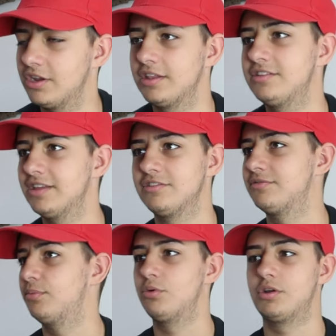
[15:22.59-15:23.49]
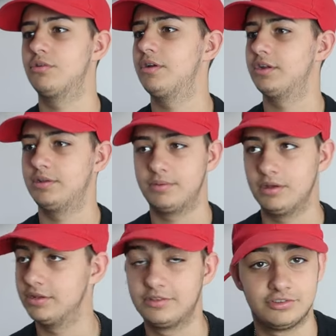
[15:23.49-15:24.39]
No, this sounds boring already,
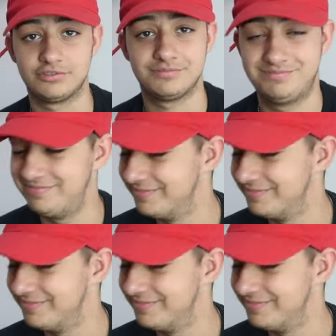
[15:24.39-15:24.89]
but let's just...